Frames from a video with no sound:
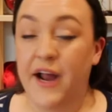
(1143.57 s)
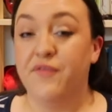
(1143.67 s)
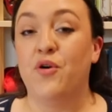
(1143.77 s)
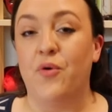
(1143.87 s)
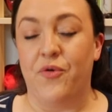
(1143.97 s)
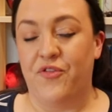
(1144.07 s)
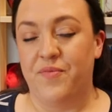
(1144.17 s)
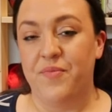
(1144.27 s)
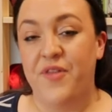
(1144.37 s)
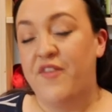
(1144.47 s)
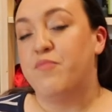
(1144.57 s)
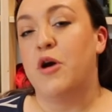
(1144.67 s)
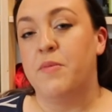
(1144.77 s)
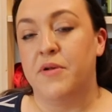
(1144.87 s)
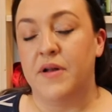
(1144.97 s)
And of course, this
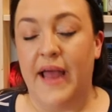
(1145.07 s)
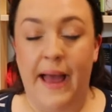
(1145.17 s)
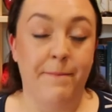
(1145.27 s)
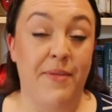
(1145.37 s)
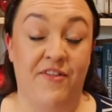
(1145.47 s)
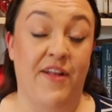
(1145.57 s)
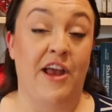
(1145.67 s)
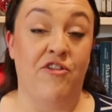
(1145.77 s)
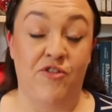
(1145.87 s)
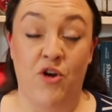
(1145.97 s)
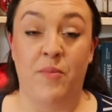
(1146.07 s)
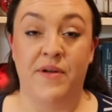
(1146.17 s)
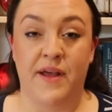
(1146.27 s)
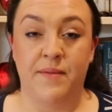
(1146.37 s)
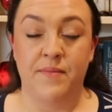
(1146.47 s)
moment can be staged as
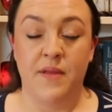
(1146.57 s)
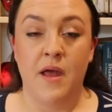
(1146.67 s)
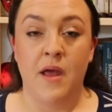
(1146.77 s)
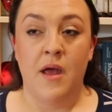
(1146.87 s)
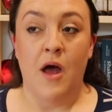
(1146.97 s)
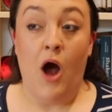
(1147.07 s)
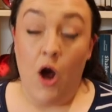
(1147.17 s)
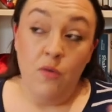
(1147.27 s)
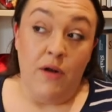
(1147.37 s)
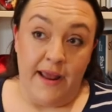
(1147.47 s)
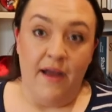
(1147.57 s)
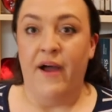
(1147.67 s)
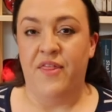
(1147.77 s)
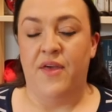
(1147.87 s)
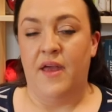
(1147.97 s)
comedy. Only,
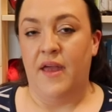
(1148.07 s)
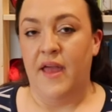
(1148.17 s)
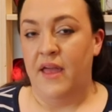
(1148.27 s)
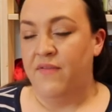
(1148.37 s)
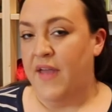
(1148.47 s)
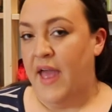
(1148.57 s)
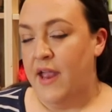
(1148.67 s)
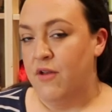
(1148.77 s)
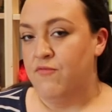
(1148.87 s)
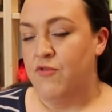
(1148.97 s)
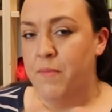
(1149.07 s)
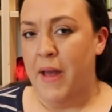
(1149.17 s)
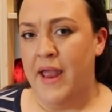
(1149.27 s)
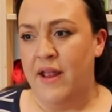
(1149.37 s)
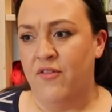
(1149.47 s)
I think, if Kate
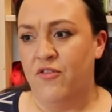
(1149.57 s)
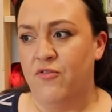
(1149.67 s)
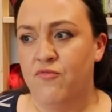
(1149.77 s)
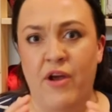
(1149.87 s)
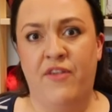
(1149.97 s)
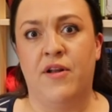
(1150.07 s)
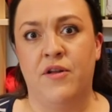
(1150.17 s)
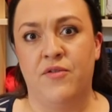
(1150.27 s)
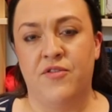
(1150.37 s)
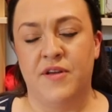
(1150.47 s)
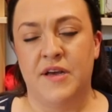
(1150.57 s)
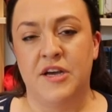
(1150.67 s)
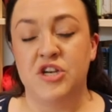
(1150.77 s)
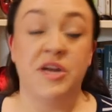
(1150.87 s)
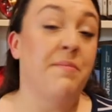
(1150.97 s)
remains resolute.
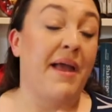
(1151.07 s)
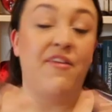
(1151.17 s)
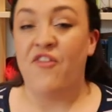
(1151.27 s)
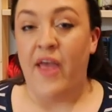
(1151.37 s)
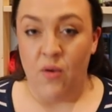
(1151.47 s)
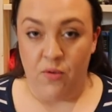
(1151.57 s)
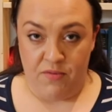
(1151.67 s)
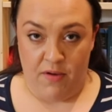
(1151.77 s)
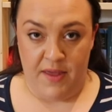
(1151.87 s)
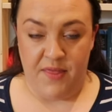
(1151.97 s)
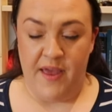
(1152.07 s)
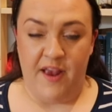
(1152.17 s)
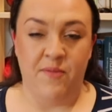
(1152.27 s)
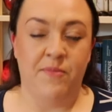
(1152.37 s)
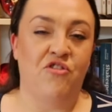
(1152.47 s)
She may say all the right
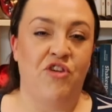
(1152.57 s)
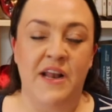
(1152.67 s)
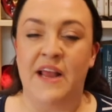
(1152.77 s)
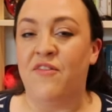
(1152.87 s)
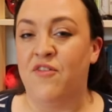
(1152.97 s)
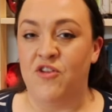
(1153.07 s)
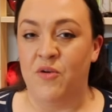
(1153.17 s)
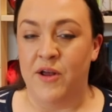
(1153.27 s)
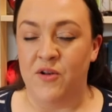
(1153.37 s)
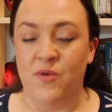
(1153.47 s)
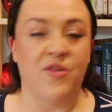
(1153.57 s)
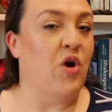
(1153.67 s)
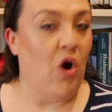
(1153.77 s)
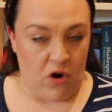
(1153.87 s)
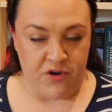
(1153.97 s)
things, but she needs to do it with a
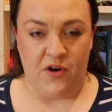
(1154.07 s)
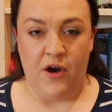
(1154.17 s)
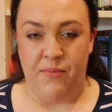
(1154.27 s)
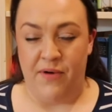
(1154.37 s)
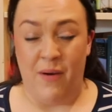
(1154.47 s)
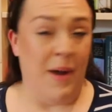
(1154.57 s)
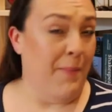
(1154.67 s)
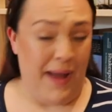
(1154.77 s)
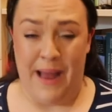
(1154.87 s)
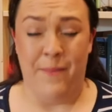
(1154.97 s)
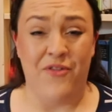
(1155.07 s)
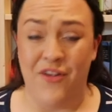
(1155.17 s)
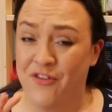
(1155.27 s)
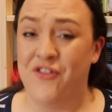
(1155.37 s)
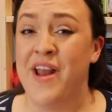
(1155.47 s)
cocked eyebrow and perhaps
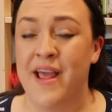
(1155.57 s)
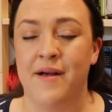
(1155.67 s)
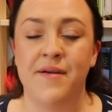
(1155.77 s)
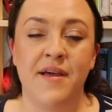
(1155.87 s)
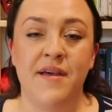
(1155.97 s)
a sneer.